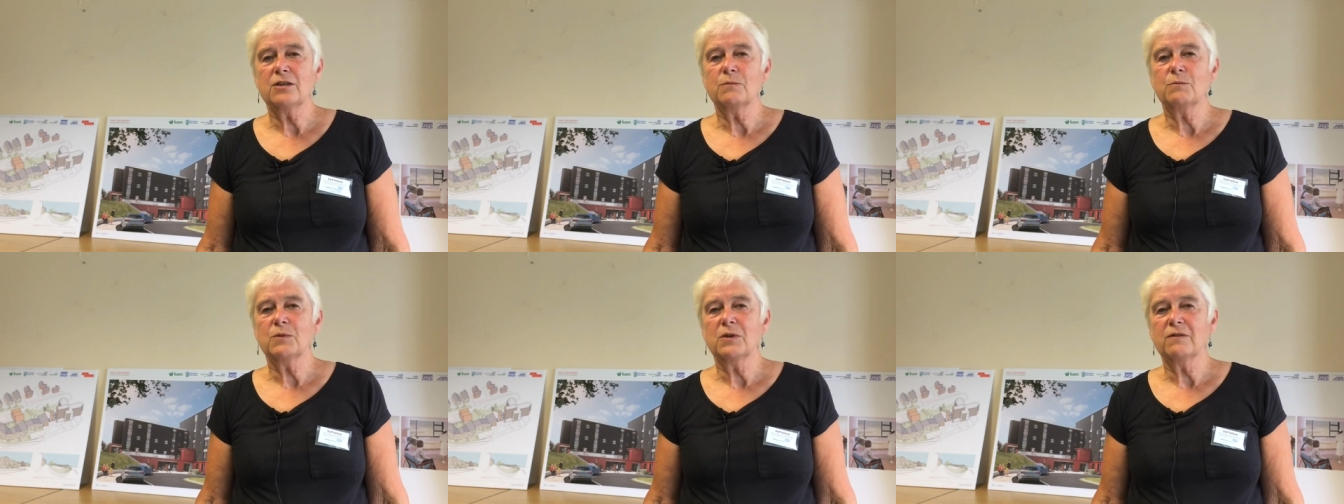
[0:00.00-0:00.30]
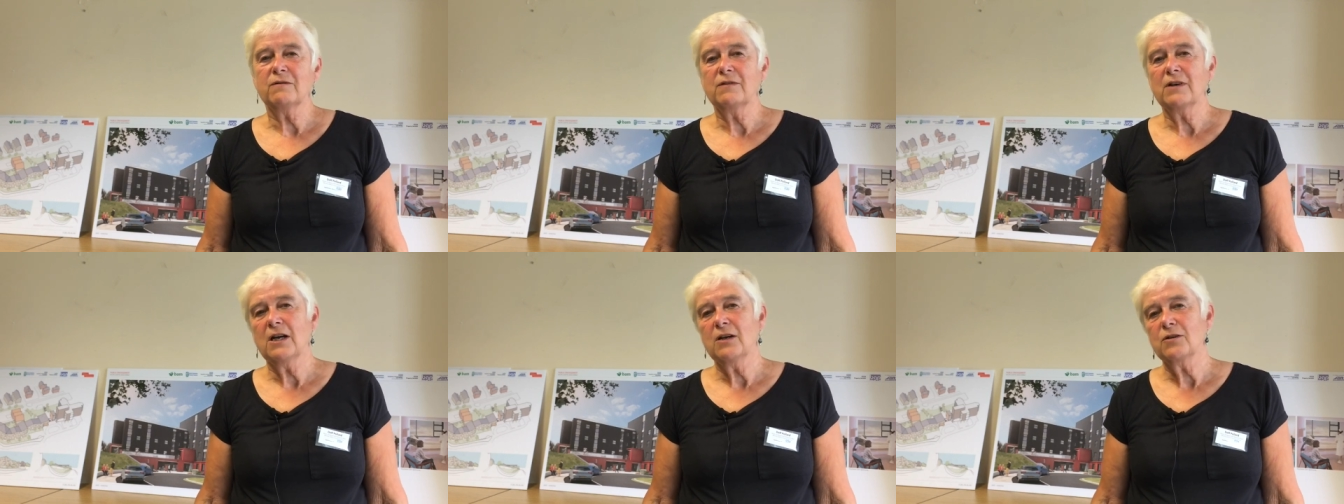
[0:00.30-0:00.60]
number
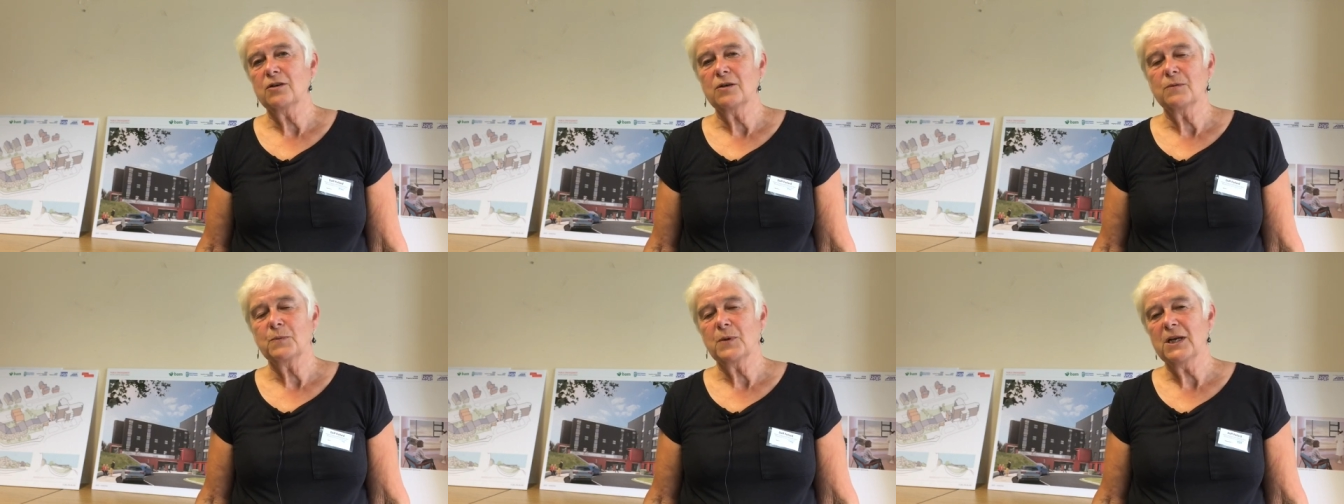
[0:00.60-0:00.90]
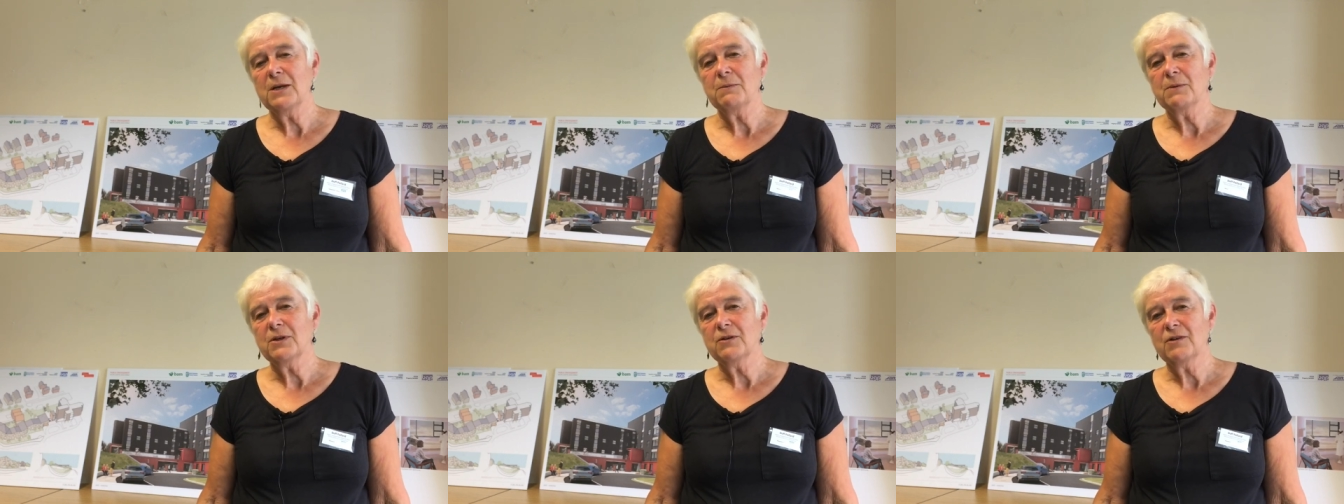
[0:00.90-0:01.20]
of local
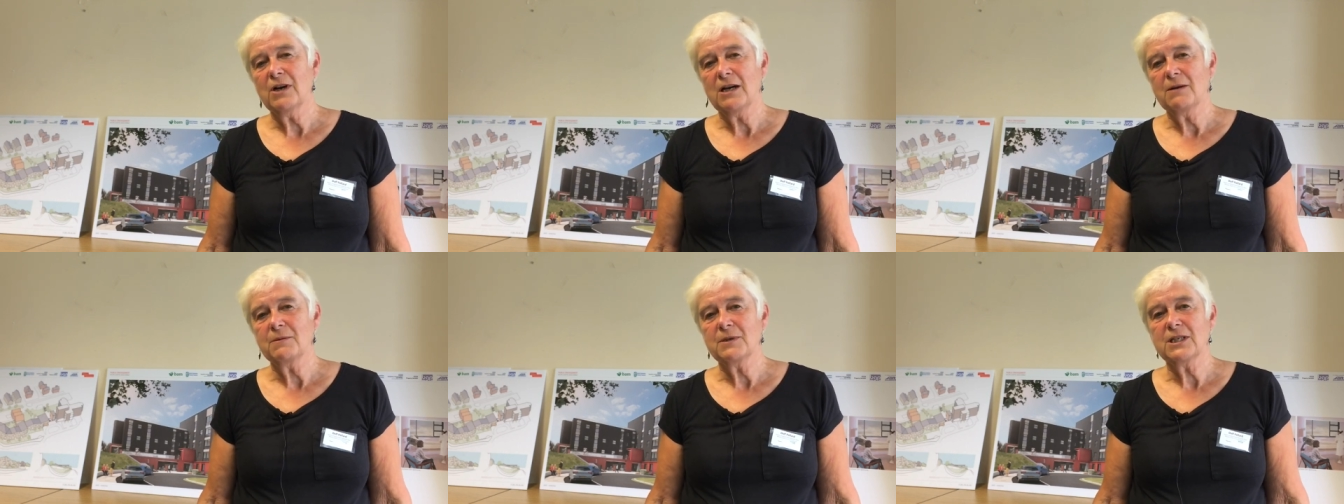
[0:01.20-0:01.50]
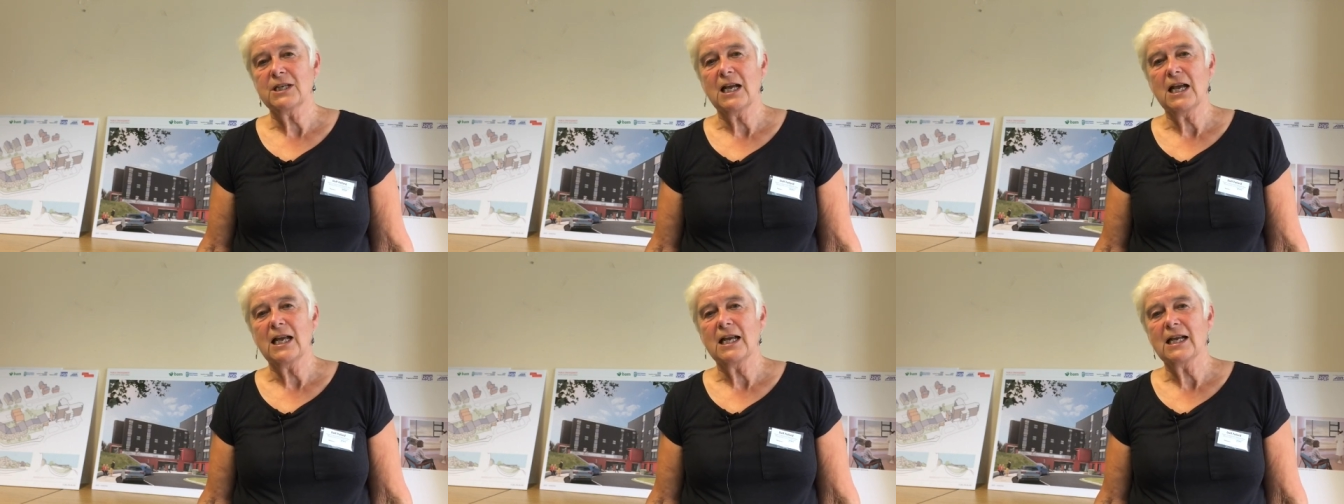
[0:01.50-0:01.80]
people are able to
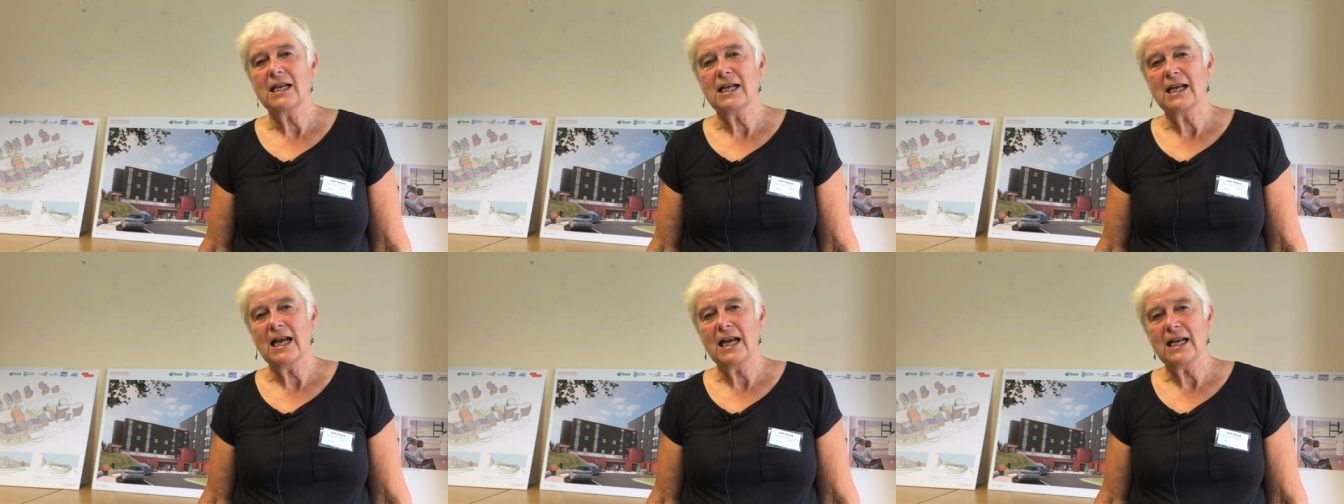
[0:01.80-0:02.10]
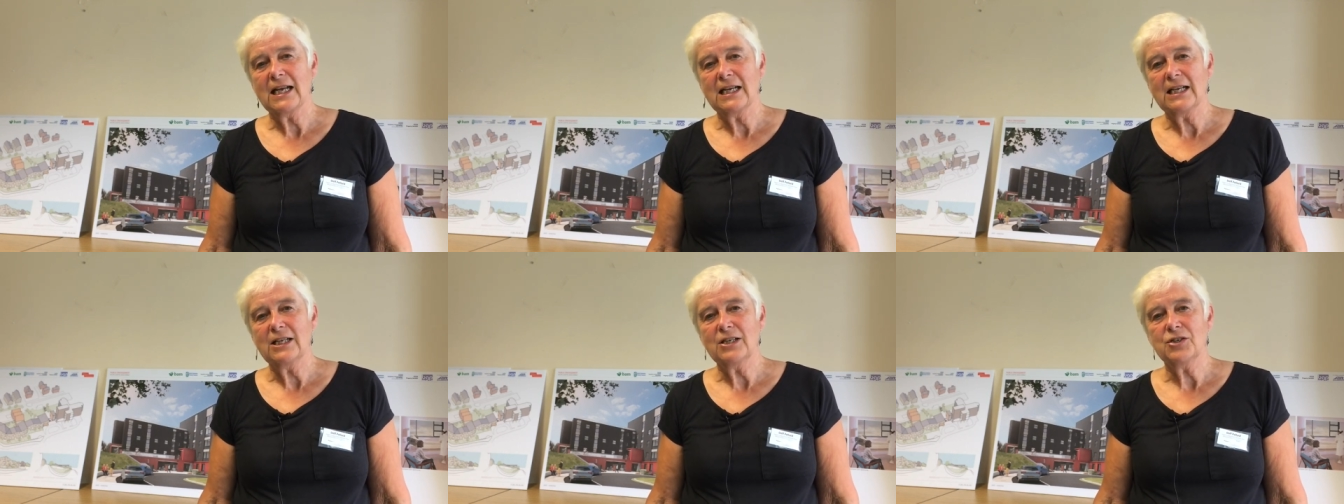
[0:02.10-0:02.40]
get
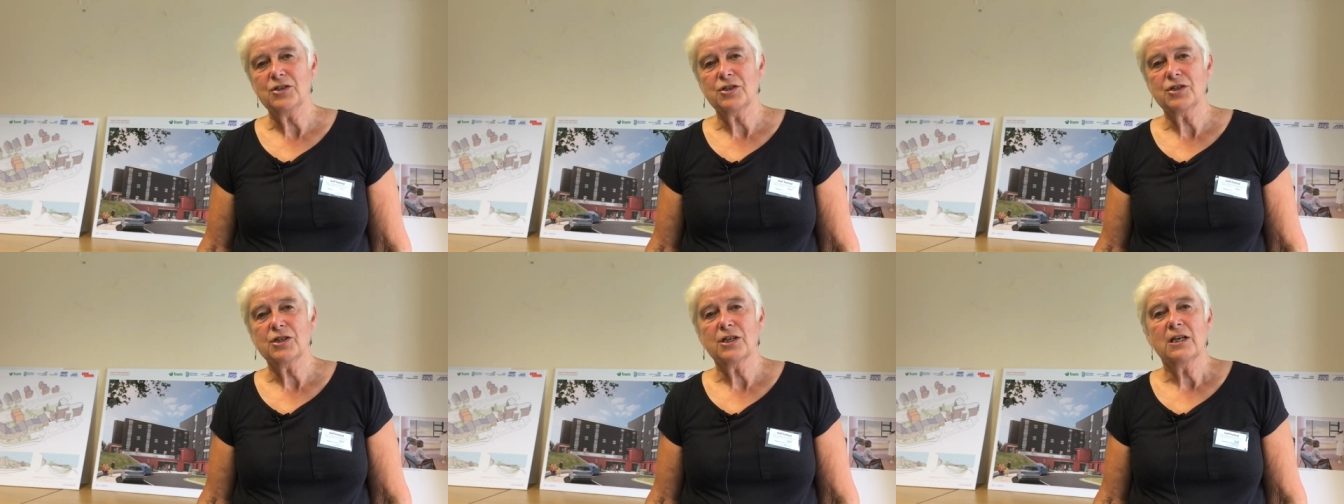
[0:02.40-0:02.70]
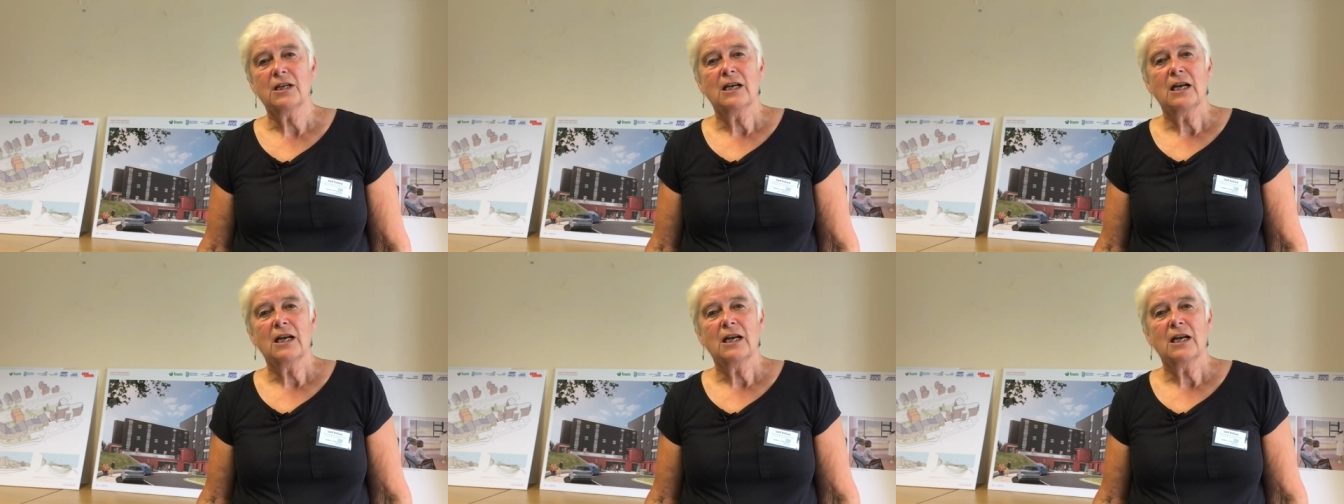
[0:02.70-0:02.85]
engaged